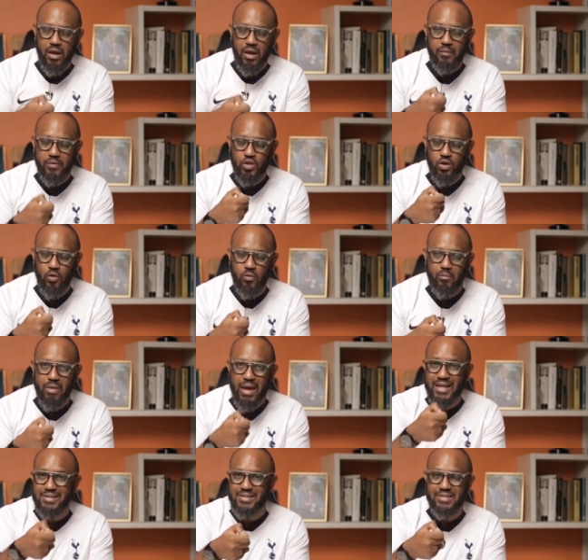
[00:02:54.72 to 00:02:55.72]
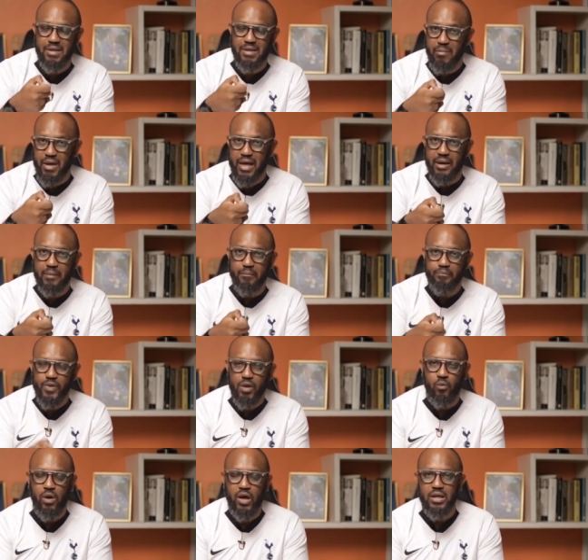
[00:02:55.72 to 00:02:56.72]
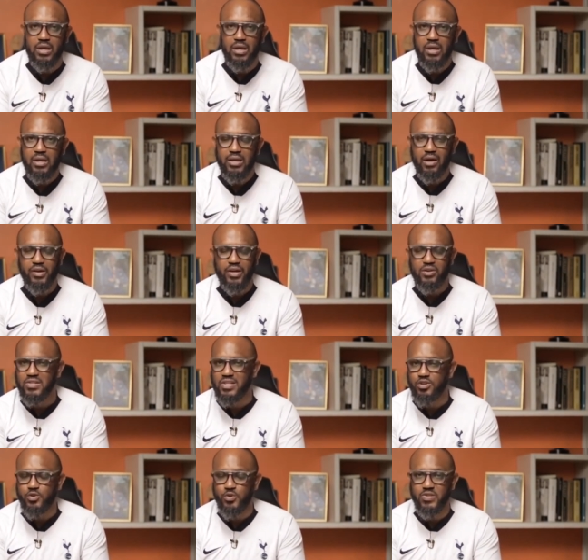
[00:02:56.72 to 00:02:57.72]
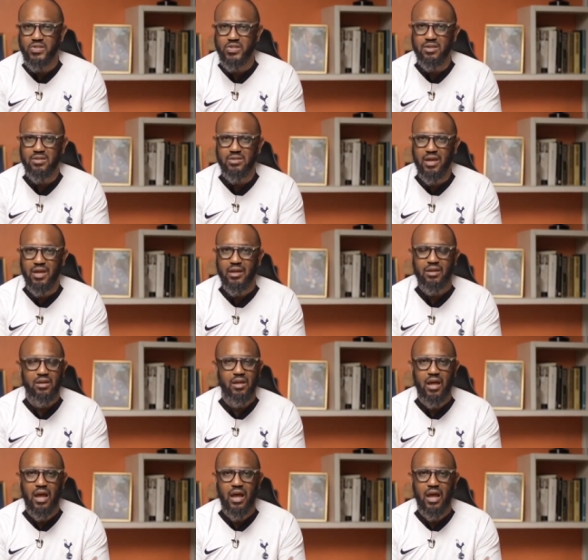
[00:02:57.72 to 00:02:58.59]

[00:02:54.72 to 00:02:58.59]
um, you know, man to man, right? Now, here's the interesting thing.